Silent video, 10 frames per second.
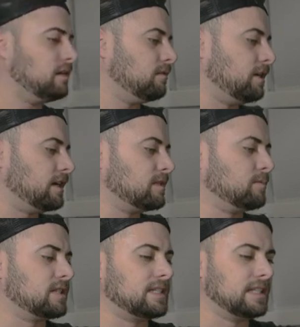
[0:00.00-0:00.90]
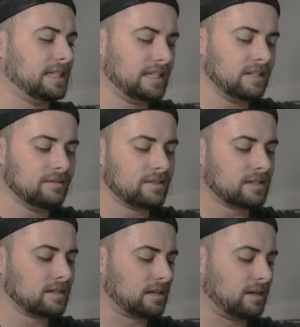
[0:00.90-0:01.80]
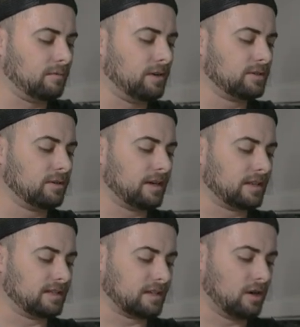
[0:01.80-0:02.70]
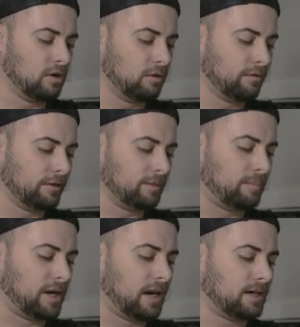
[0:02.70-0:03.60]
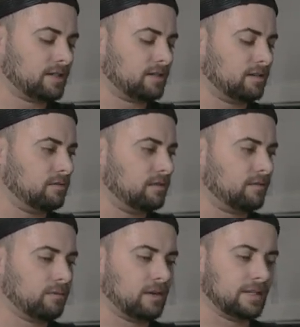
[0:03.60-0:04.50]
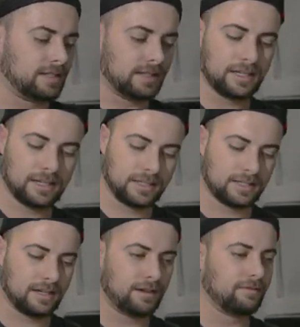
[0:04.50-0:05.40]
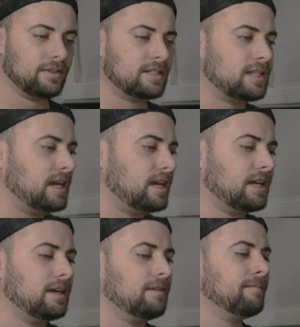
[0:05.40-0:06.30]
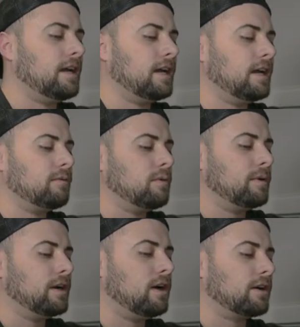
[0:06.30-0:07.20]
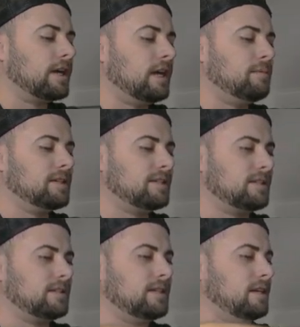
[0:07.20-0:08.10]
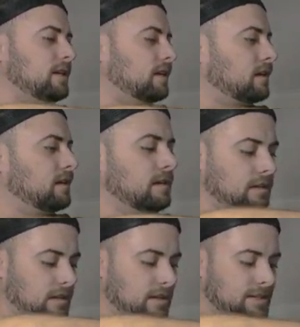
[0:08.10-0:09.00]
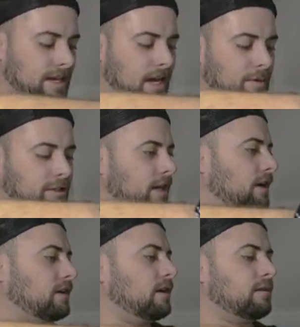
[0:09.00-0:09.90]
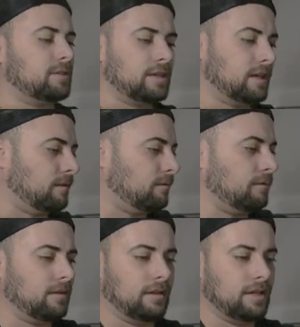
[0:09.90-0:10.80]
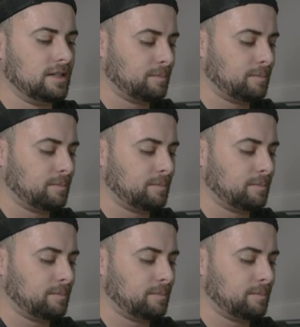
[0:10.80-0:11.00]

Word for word: We got some sleeves. We also got this code for the box. So whoever wants it, it's there for the taking. And what we all came to see These damage count, no, I'm just kidding. These